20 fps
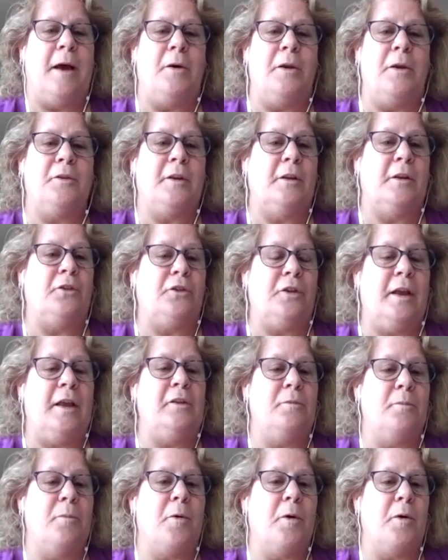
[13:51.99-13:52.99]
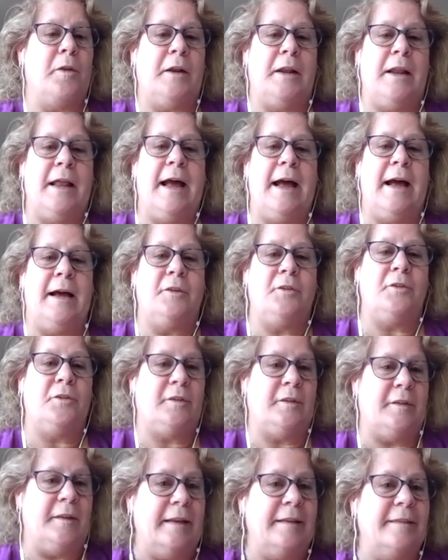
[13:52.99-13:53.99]
it's going to change more than it
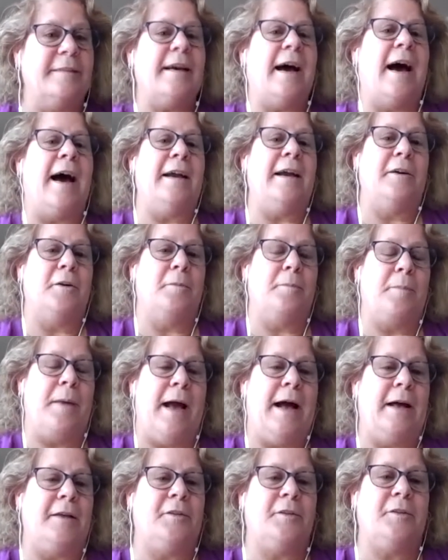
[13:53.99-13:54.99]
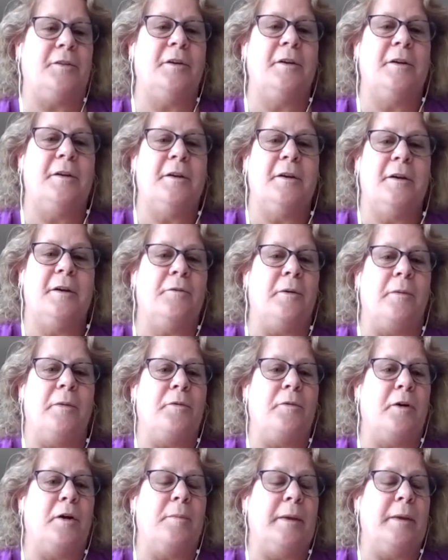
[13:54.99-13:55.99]
has the entire past from the
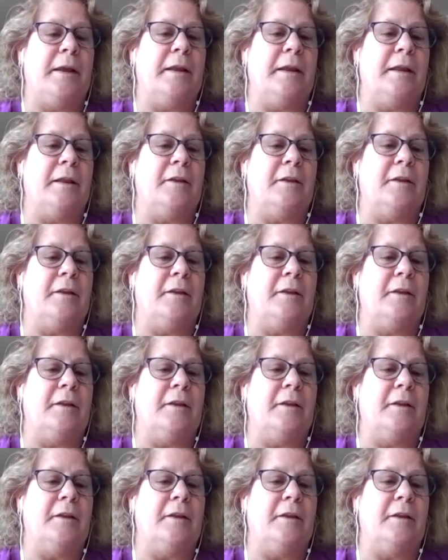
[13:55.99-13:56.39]
very beginning.